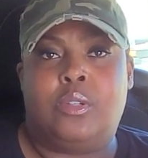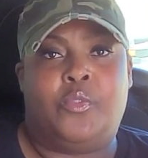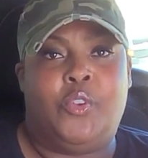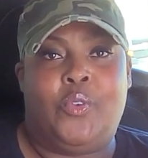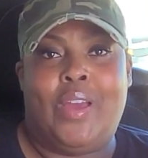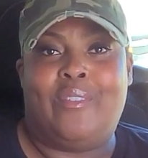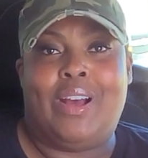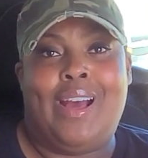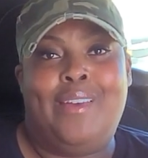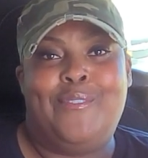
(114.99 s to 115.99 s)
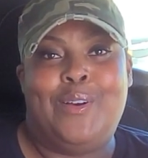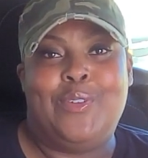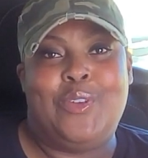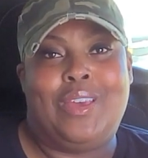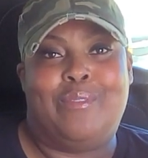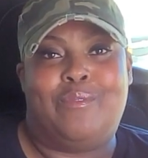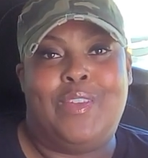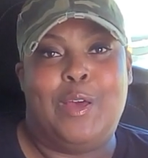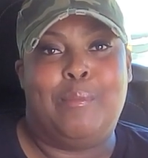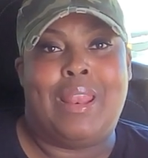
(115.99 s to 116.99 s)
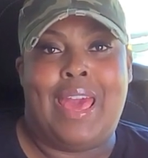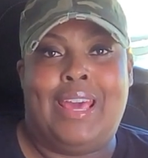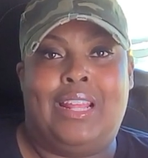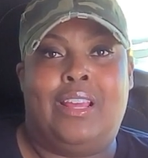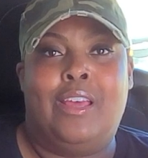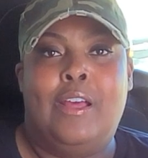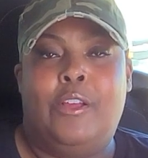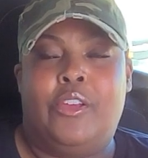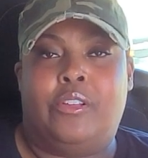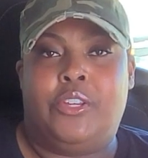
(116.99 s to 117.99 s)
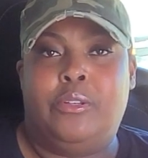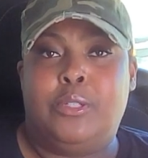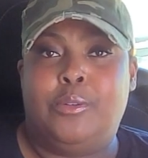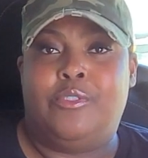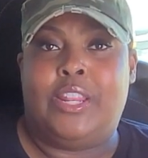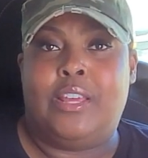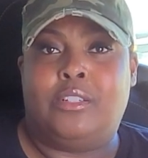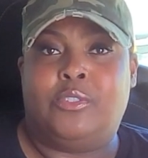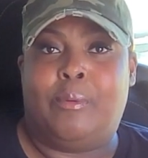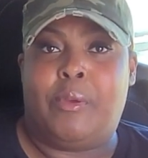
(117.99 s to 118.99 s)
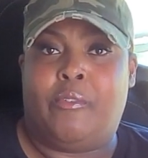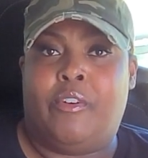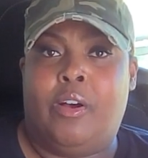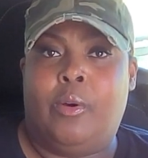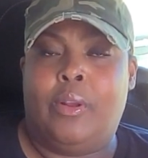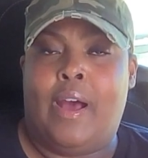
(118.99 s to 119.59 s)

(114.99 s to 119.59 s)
So if you do have an iPhone, you can film and edit your YouTube videos from your phone.